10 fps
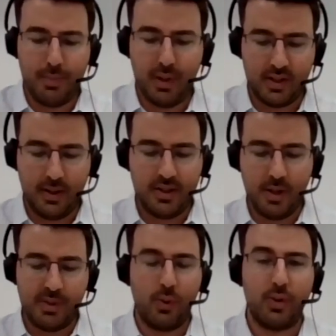But in
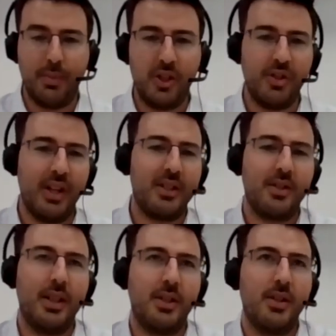terms of automation,
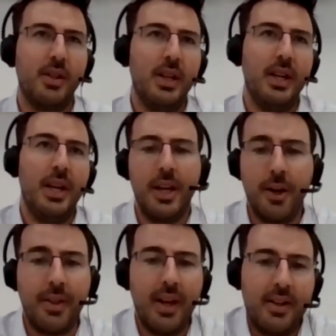that's you
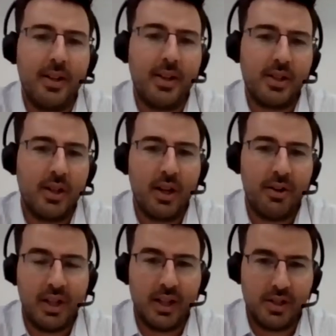know, it doesn't
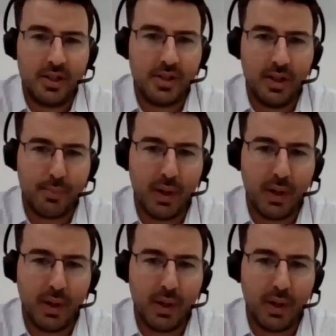currently exist yet.